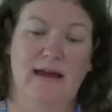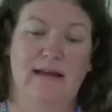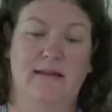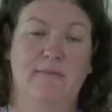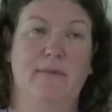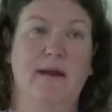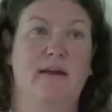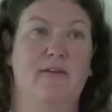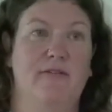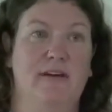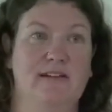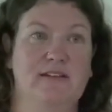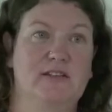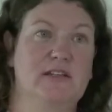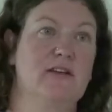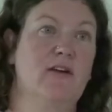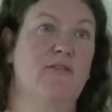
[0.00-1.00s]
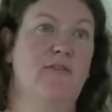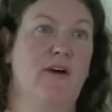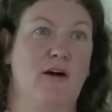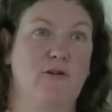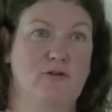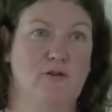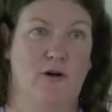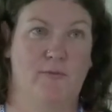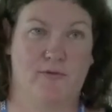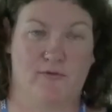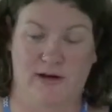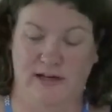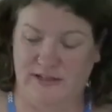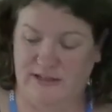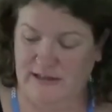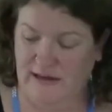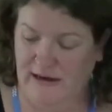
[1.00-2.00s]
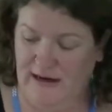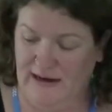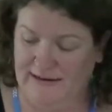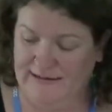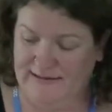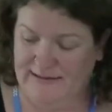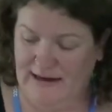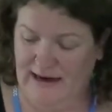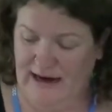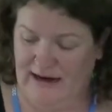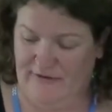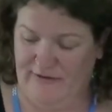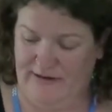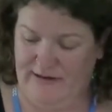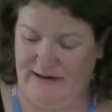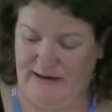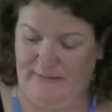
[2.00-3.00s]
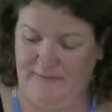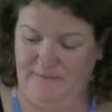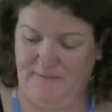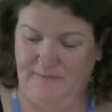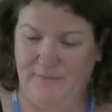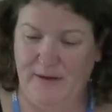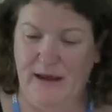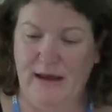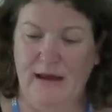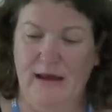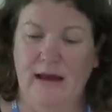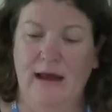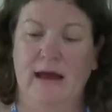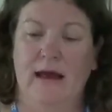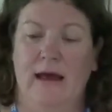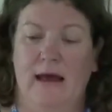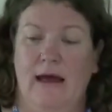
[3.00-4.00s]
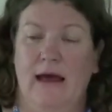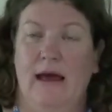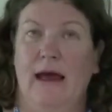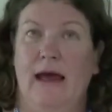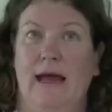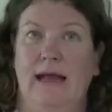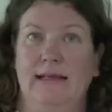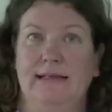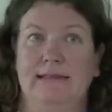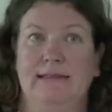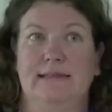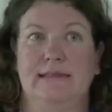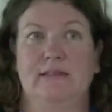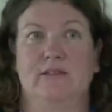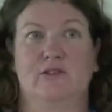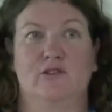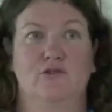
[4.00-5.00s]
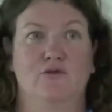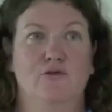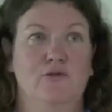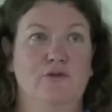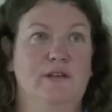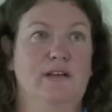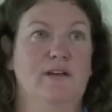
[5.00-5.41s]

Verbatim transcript: and the big question of how to operationalize equity. And to